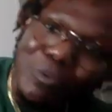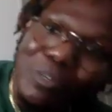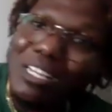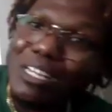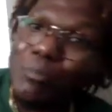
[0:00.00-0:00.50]
we
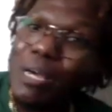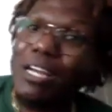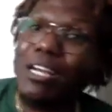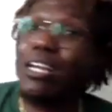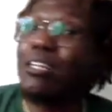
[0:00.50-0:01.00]
get up out
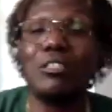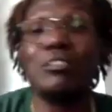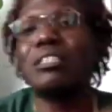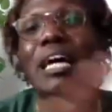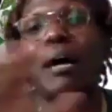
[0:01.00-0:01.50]
of here?
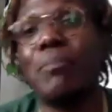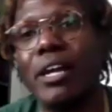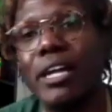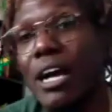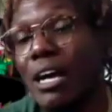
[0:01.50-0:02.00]

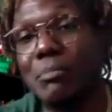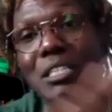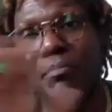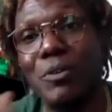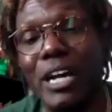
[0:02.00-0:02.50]
Sidebar, y'all, I'm
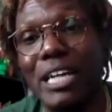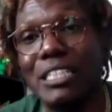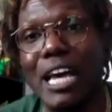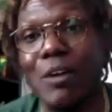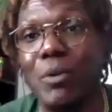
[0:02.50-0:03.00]
skipping cries
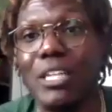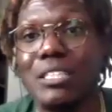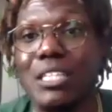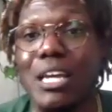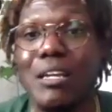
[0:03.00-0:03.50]
of outrage
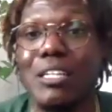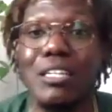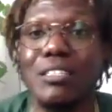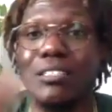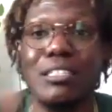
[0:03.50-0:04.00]
today
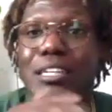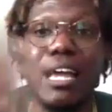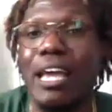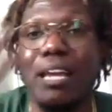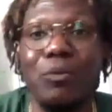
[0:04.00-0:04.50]
because
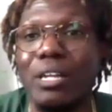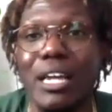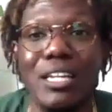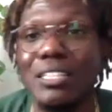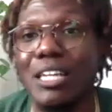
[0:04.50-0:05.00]
I ain't really
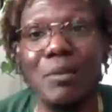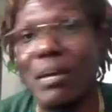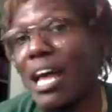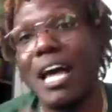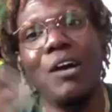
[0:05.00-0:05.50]
got nothing to talk
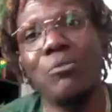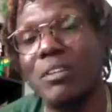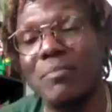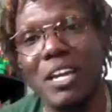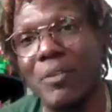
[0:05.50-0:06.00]
about. I don't
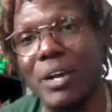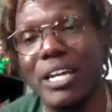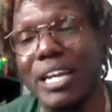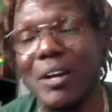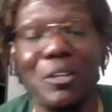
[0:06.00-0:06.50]
even care
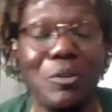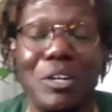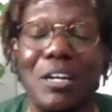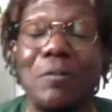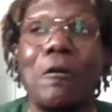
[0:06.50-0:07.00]
right now.
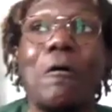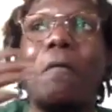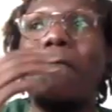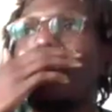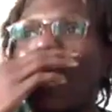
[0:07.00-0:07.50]

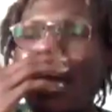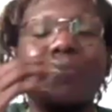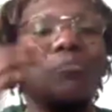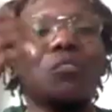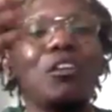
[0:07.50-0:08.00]

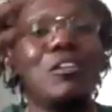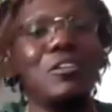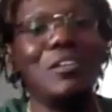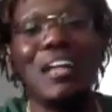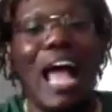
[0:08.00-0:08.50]
But
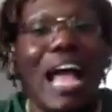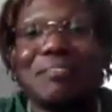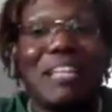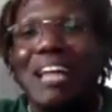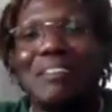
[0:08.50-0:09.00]

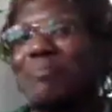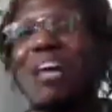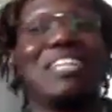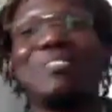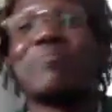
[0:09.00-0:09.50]

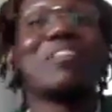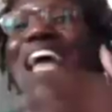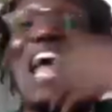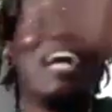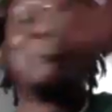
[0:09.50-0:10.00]
now,
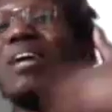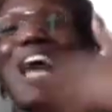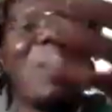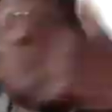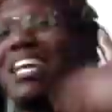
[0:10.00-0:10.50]
as we
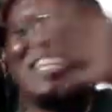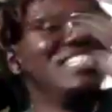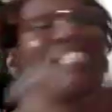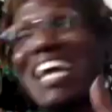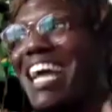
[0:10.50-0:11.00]
already
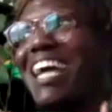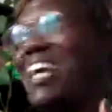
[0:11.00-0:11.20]
said,